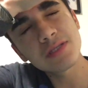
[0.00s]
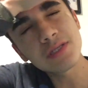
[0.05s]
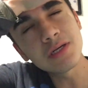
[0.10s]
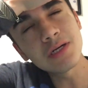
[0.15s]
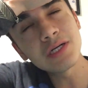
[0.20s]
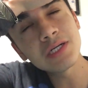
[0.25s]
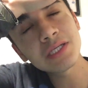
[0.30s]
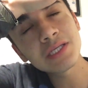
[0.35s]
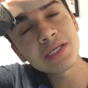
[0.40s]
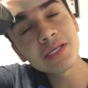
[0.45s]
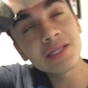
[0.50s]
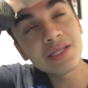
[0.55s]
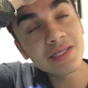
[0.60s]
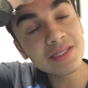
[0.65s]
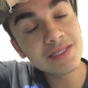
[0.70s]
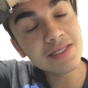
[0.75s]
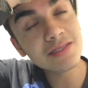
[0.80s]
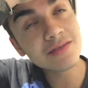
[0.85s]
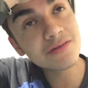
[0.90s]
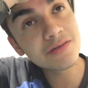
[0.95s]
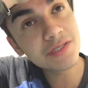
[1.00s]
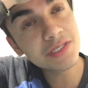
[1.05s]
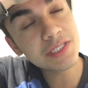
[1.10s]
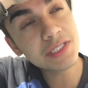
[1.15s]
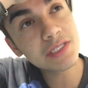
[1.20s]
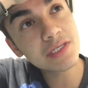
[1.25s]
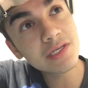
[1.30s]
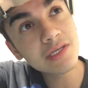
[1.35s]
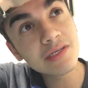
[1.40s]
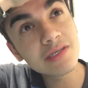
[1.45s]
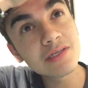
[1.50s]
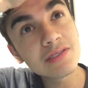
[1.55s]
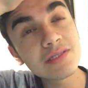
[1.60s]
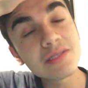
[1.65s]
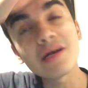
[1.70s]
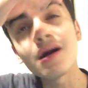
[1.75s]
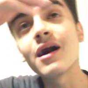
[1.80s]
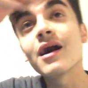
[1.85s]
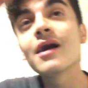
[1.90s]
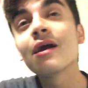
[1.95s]
song, and it's crazy because
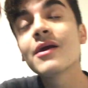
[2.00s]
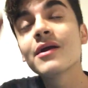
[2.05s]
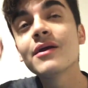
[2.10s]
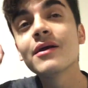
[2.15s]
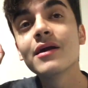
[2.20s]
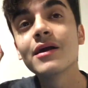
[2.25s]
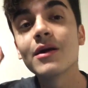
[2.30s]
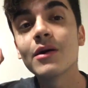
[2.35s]
I